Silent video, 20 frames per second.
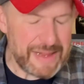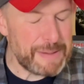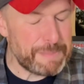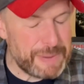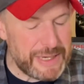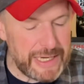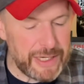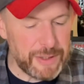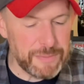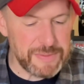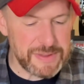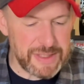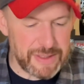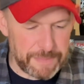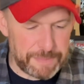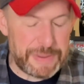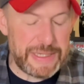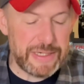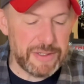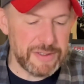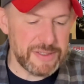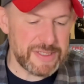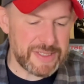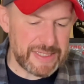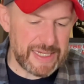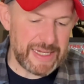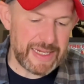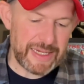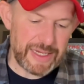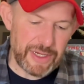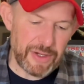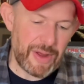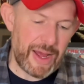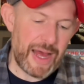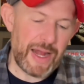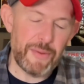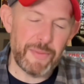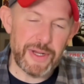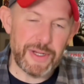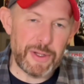Peter is saying,
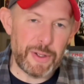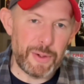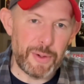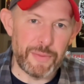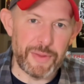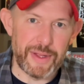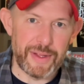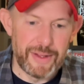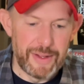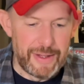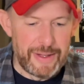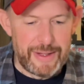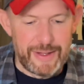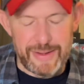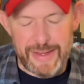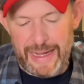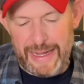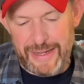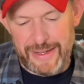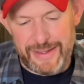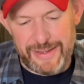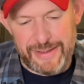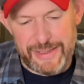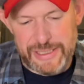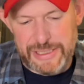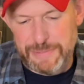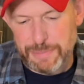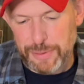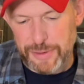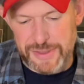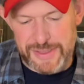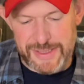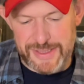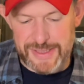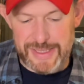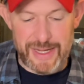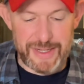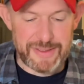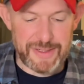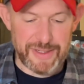how do we know that this person is
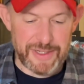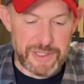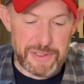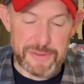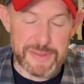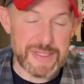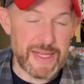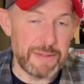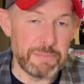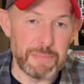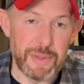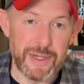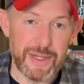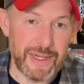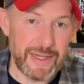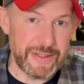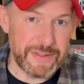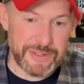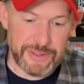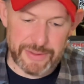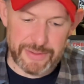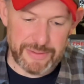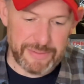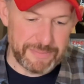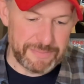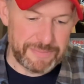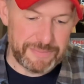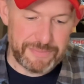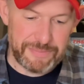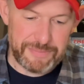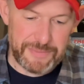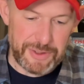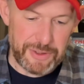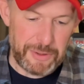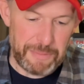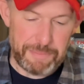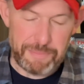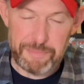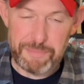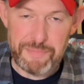not going to use that money to,
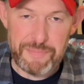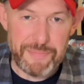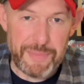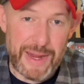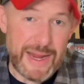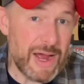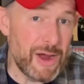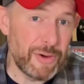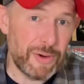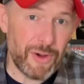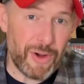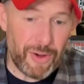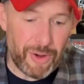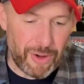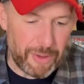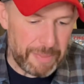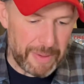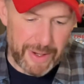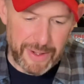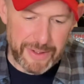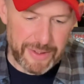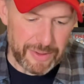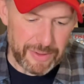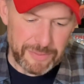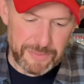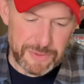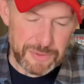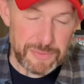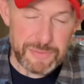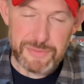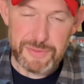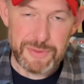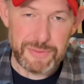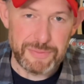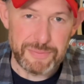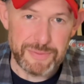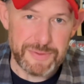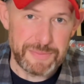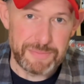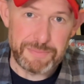buy alcohol,
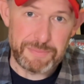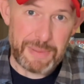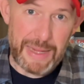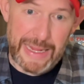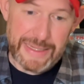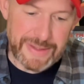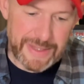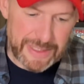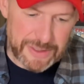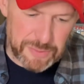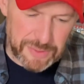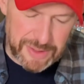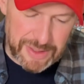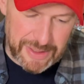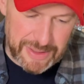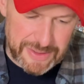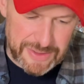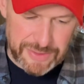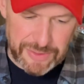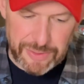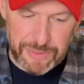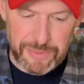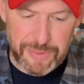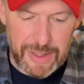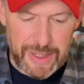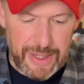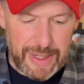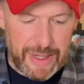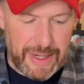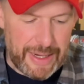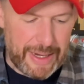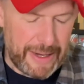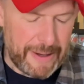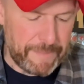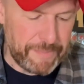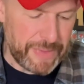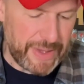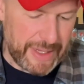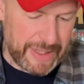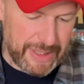do some bad things with it. So,
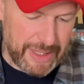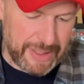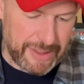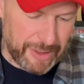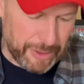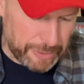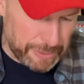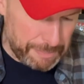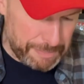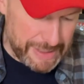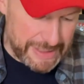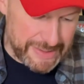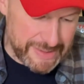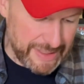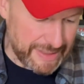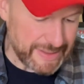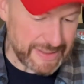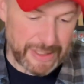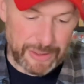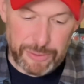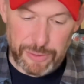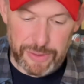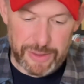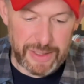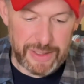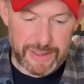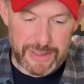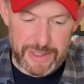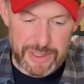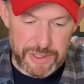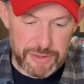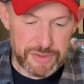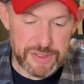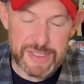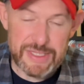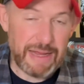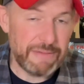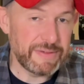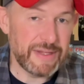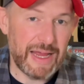and then Uncle Ben says, like, look, you
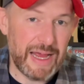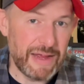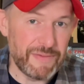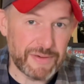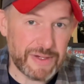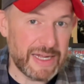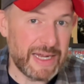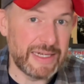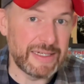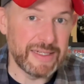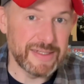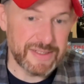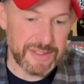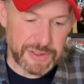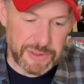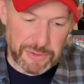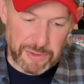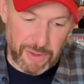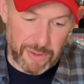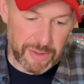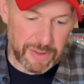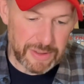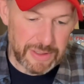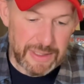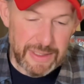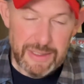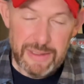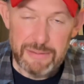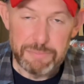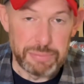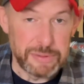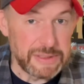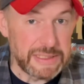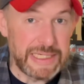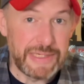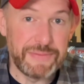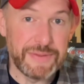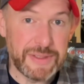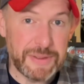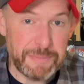just have to have kindness in your heart,
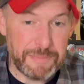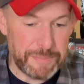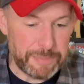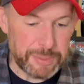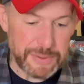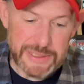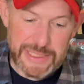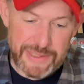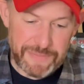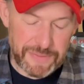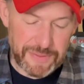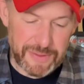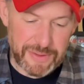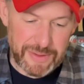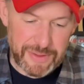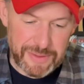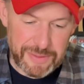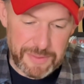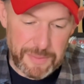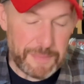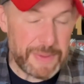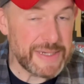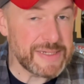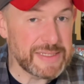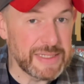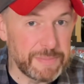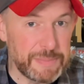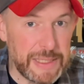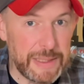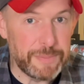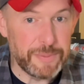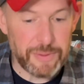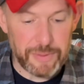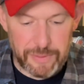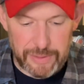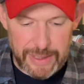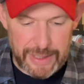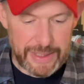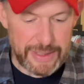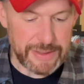believe the best in
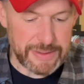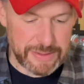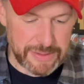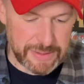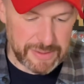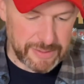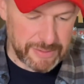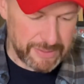people, and